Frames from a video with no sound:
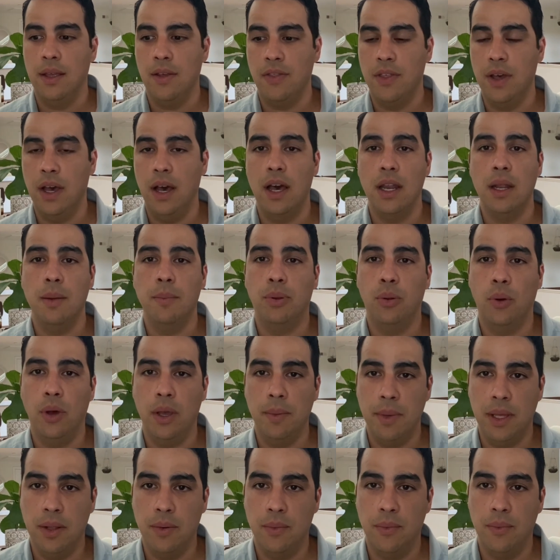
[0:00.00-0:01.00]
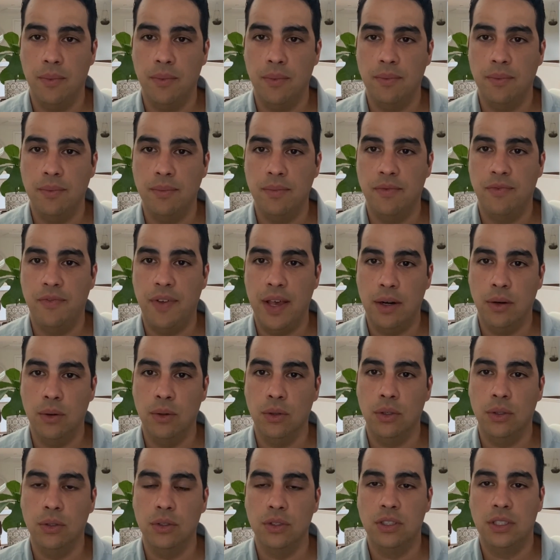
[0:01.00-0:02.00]
the unemployment
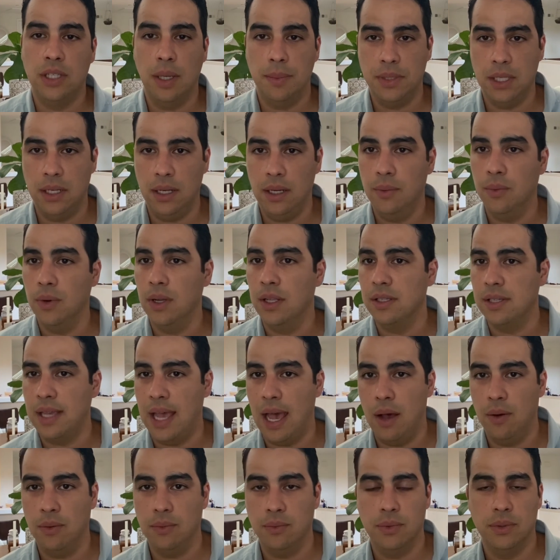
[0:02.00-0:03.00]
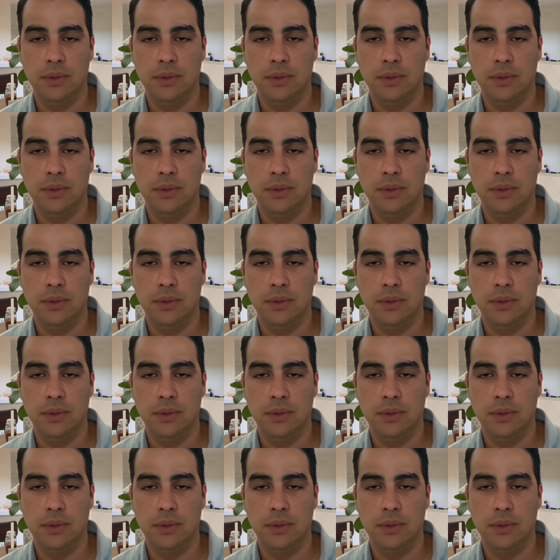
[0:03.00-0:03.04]
federal subsidy runs out?